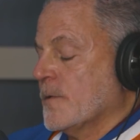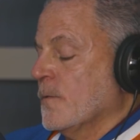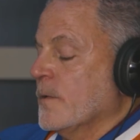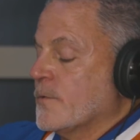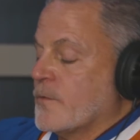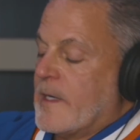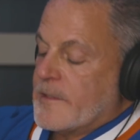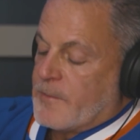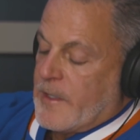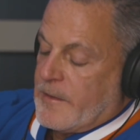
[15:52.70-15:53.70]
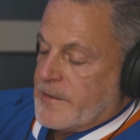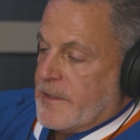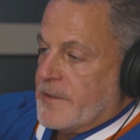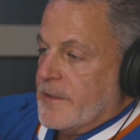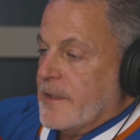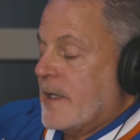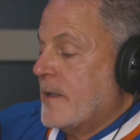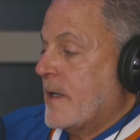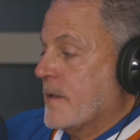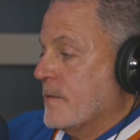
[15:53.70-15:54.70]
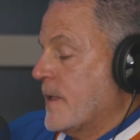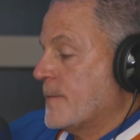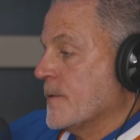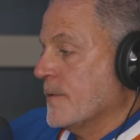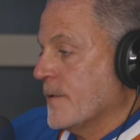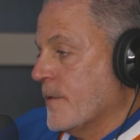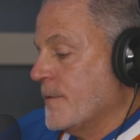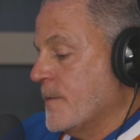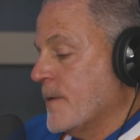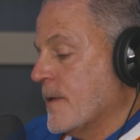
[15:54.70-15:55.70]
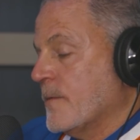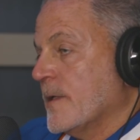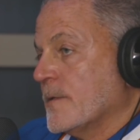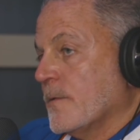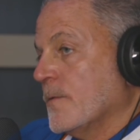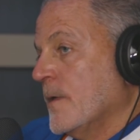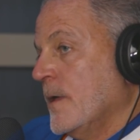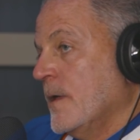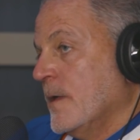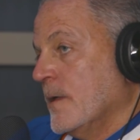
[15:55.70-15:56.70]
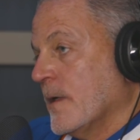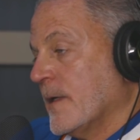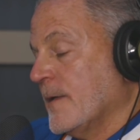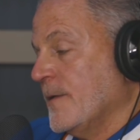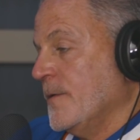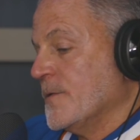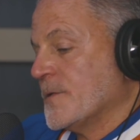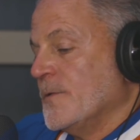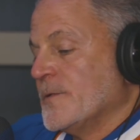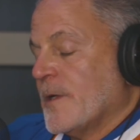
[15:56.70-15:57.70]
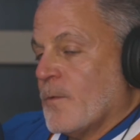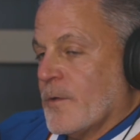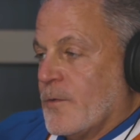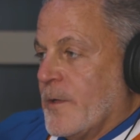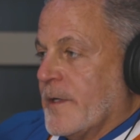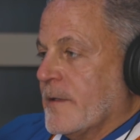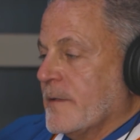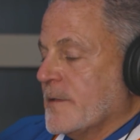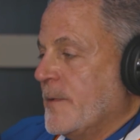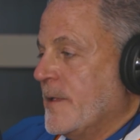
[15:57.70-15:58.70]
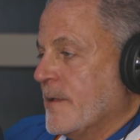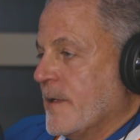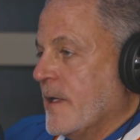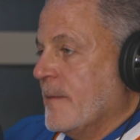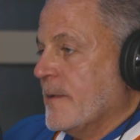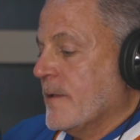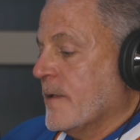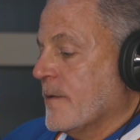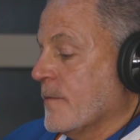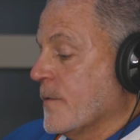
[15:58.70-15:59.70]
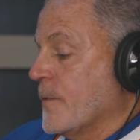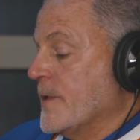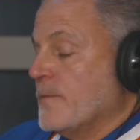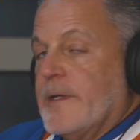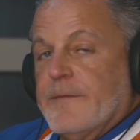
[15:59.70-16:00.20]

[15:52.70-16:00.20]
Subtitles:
And so what drives prioritization? And I absolutely agree with you, by the way. So, again, you just use that word quick and speed of the game. And, the reason we